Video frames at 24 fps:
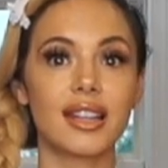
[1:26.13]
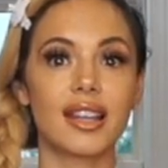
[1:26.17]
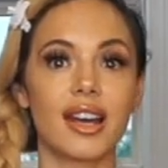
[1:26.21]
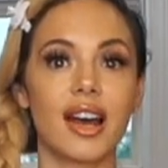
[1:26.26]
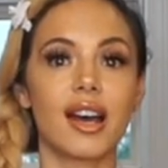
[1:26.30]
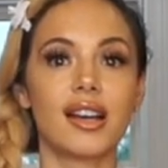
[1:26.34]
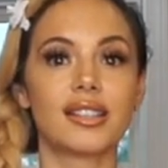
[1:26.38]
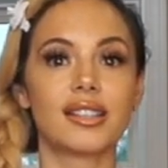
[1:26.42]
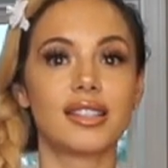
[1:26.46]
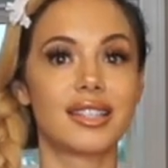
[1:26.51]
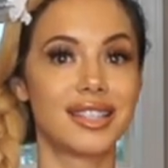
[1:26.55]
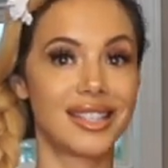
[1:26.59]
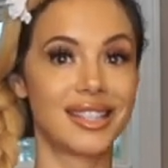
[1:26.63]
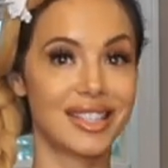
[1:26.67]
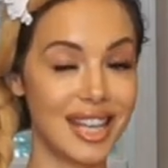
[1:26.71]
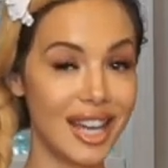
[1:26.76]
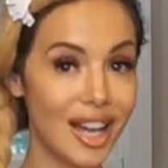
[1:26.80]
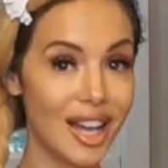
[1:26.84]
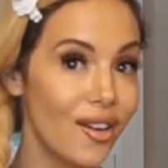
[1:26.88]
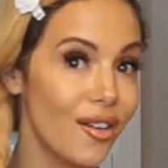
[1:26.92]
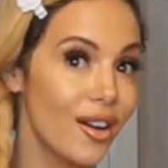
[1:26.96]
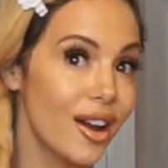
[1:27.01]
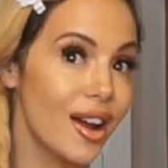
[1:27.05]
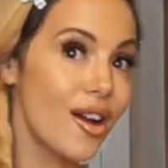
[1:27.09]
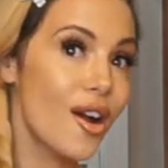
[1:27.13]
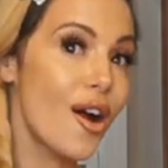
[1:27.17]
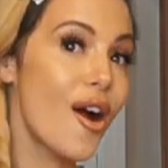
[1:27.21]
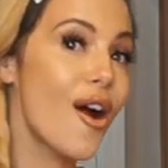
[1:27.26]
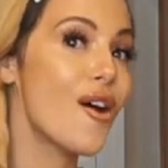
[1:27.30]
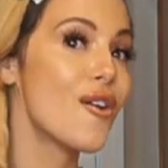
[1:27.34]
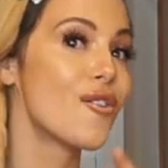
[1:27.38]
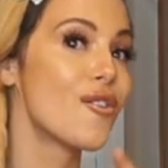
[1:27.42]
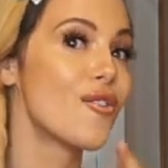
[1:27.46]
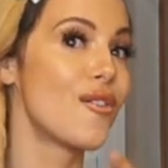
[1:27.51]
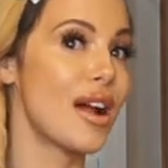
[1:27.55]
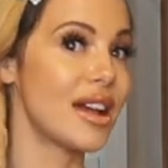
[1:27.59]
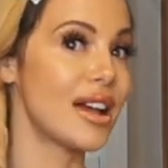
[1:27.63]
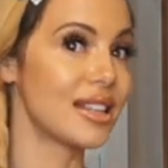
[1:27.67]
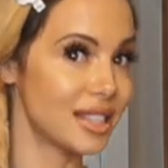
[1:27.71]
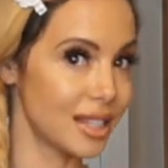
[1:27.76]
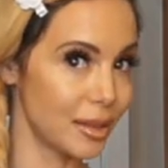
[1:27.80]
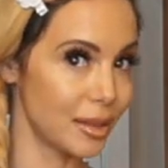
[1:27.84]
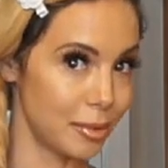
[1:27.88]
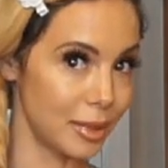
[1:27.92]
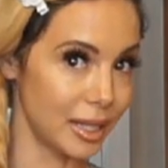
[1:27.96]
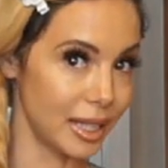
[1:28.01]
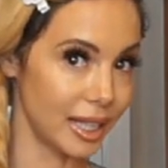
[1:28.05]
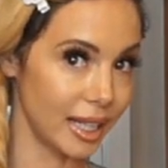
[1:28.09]
a secret
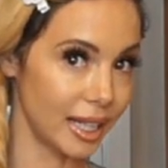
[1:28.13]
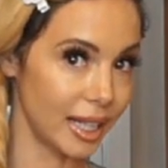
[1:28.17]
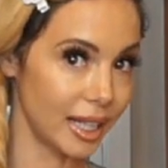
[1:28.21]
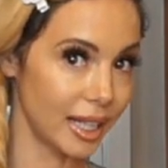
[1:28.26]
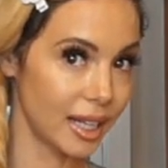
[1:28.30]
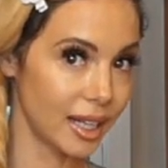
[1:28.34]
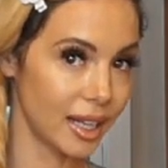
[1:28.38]
recipe,